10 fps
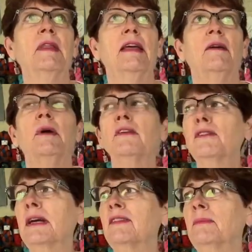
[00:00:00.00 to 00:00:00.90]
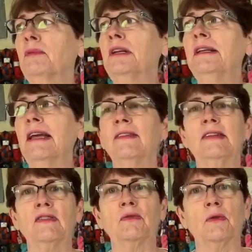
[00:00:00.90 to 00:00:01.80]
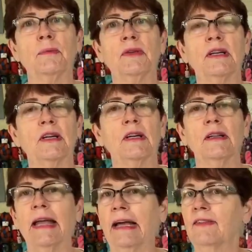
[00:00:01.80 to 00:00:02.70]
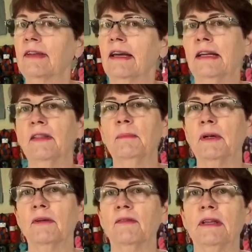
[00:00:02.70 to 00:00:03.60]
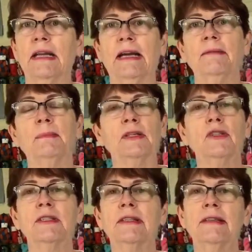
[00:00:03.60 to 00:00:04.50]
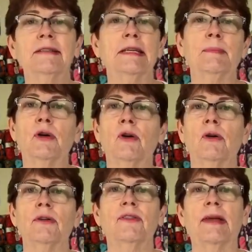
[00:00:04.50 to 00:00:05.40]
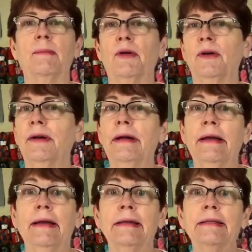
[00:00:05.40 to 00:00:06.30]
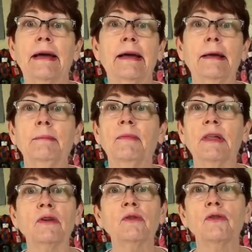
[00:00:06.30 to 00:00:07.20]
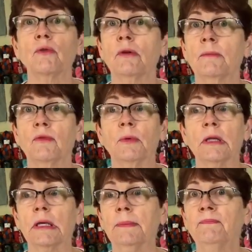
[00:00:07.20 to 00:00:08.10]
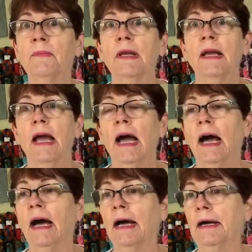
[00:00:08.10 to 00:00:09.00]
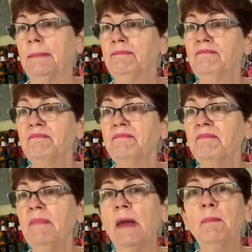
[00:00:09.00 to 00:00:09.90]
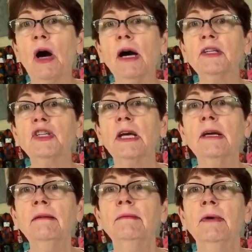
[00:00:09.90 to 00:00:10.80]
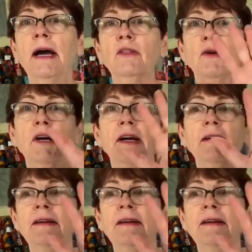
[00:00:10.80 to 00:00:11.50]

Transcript: We also got some pretty nasty storms here last night in the middle of the night, but just the typical summer time thunderstorms, really. Poncha, hi Laura.